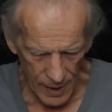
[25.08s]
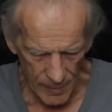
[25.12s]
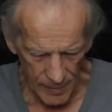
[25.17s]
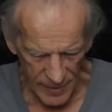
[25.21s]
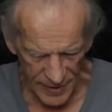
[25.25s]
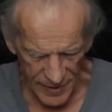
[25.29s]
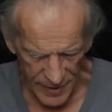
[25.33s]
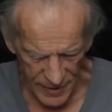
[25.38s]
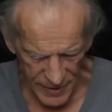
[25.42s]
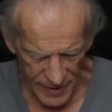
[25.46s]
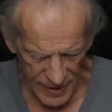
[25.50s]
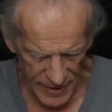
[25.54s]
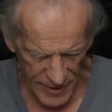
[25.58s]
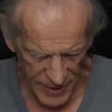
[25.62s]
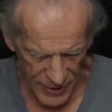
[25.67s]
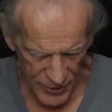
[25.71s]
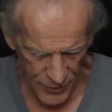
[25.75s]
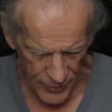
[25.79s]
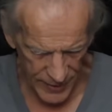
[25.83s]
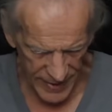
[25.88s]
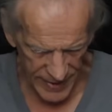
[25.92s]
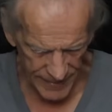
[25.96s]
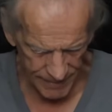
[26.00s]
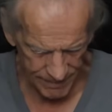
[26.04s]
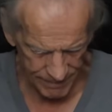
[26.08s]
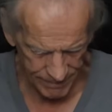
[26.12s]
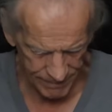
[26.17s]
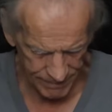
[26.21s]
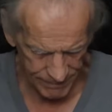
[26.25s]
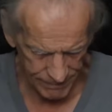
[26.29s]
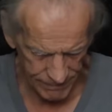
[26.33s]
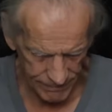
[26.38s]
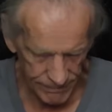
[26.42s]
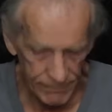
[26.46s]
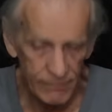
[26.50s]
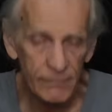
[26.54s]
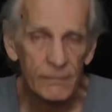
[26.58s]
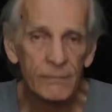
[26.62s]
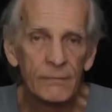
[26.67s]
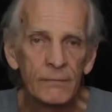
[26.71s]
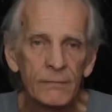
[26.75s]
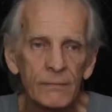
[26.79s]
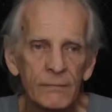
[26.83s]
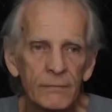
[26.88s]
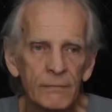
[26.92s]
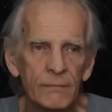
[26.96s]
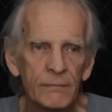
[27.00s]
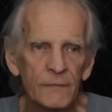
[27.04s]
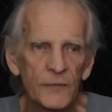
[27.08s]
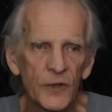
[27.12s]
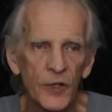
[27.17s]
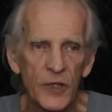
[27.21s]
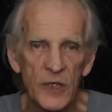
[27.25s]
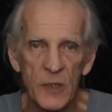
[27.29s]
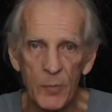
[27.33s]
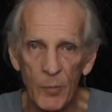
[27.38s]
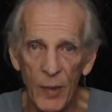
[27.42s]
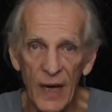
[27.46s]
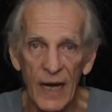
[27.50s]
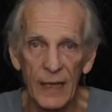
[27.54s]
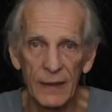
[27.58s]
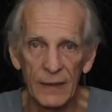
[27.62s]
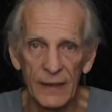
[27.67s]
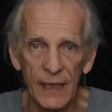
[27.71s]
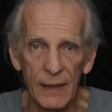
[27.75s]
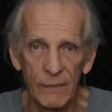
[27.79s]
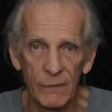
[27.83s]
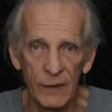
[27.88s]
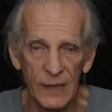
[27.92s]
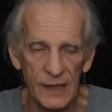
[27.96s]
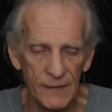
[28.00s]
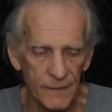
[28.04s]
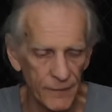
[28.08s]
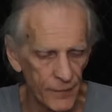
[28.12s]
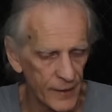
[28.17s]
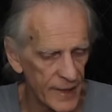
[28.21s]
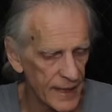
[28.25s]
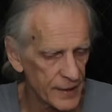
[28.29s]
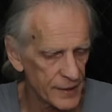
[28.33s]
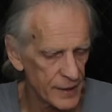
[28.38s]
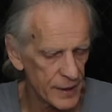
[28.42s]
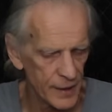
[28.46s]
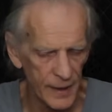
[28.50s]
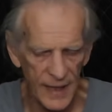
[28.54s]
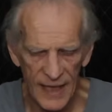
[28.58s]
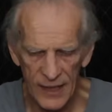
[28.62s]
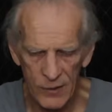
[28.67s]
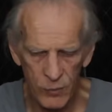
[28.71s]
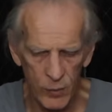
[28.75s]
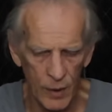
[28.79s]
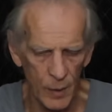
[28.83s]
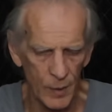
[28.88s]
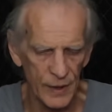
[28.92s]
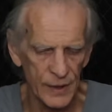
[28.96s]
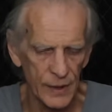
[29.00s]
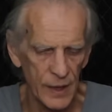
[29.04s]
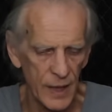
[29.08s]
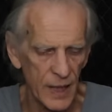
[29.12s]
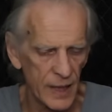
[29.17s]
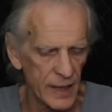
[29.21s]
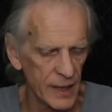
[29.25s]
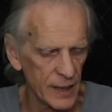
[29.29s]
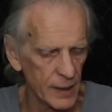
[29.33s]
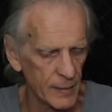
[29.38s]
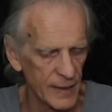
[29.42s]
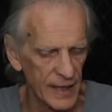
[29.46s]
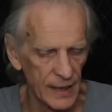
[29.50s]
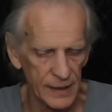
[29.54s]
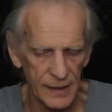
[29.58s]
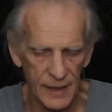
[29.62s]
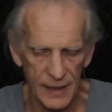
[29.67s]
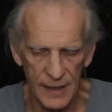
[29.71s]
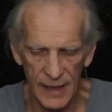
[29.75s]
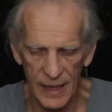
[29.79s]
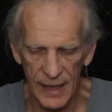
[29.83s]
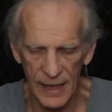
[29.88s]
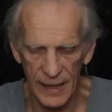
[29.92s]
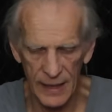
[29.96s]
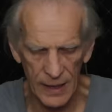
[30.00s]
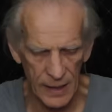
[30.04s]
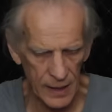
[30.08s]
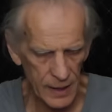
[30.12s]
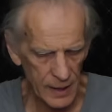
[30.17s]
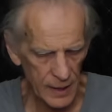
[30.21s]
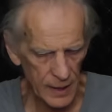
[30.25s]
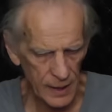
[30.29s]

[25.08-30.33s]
But there's the history, just spot leveling frets. And that's what we're talking about today.